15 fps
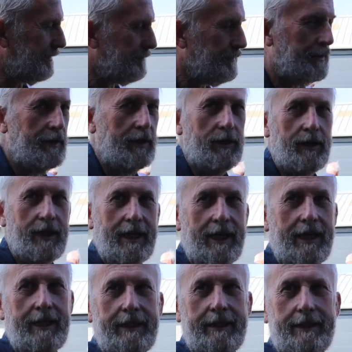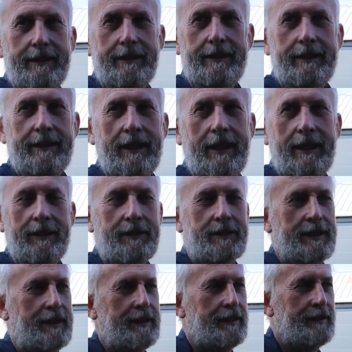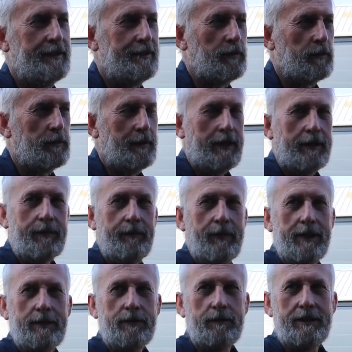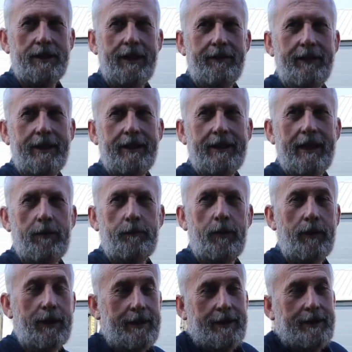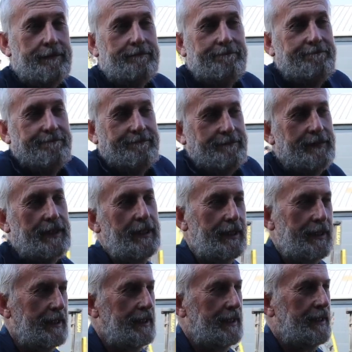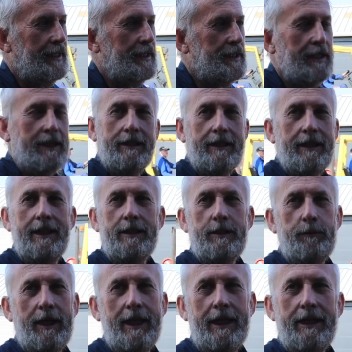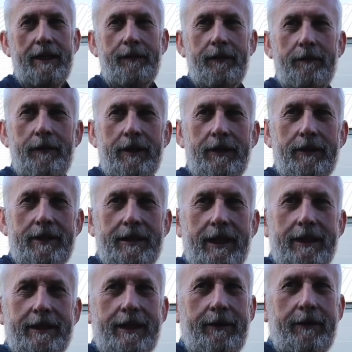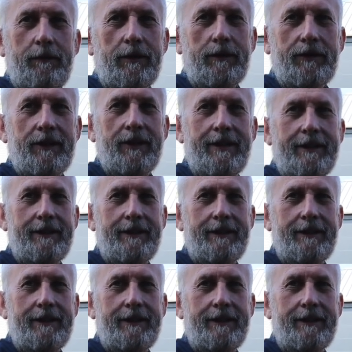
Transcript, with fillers: It's very early. I hadn't uh, thought about conventional steering at that point, and it didn't need to be any different because that's how it was.